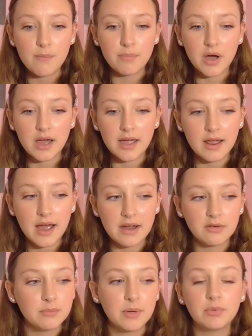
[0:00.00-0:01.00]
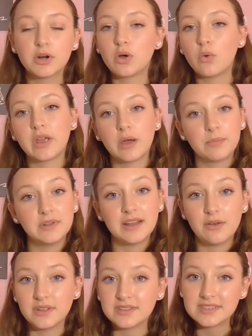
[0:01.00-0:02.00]
but I remember going up and
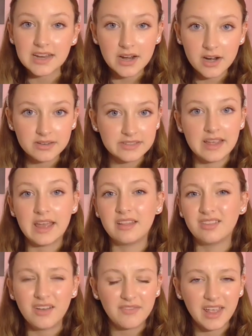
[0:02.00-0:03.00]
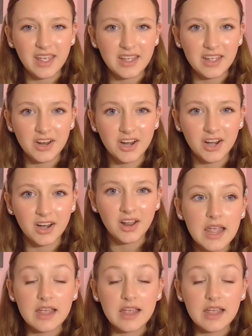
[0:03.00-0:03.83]
down the stairs and loving it here.